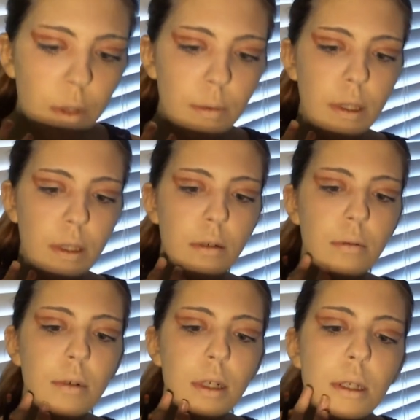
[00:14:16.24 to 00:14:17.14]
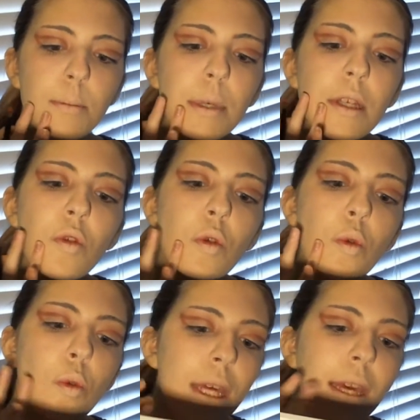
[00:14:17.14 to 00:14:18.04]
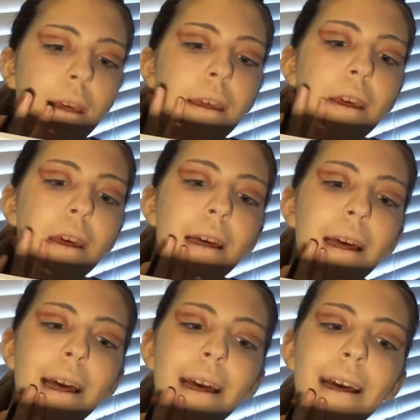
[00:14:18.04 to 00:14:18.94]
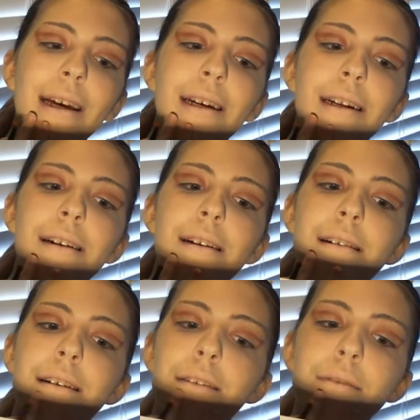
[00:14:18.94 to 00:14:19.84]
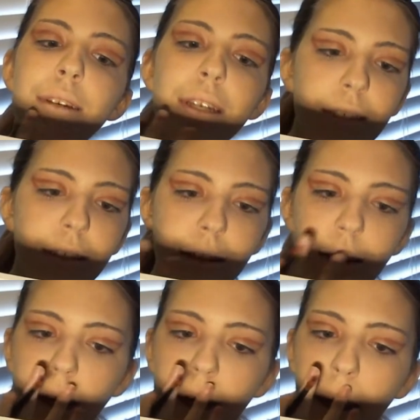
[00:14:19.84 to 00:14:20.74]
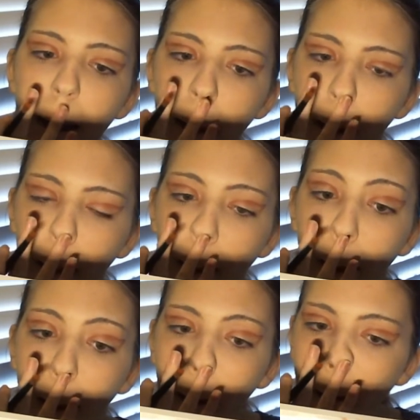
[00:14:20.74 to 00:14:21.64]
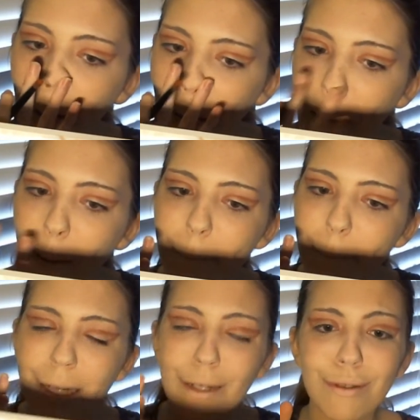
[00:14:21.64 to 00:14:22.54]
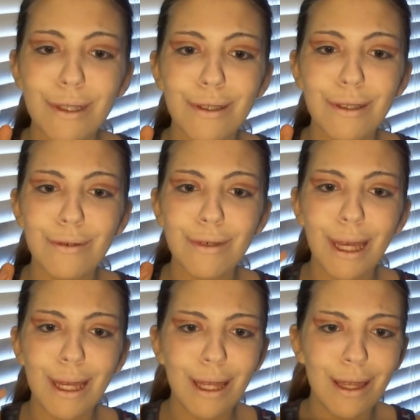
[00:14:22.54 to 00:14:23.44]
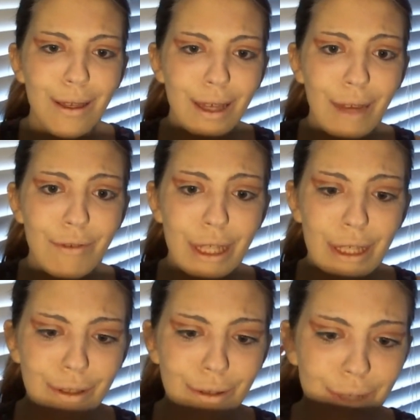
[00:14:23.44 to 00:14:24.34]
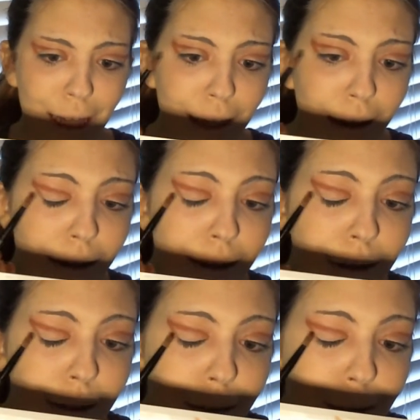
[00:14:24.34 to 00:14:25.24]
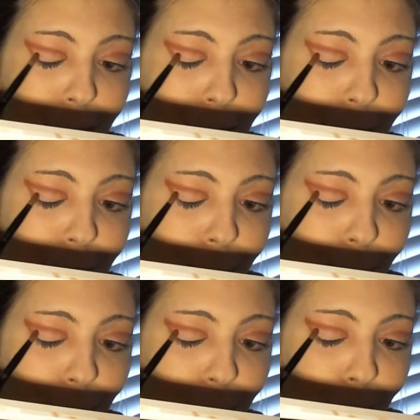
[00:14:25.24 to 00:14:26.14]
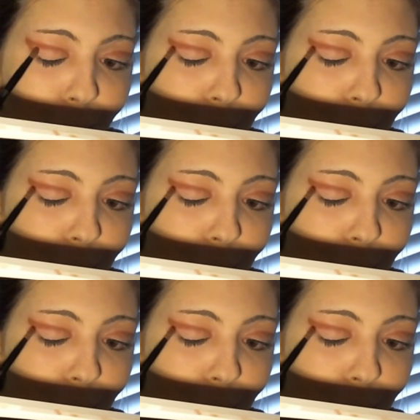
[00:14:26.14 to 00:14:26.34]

we don't want to be too kinky. We actually gotta, my nose is so kinky. Everything's so kinky. So what we got?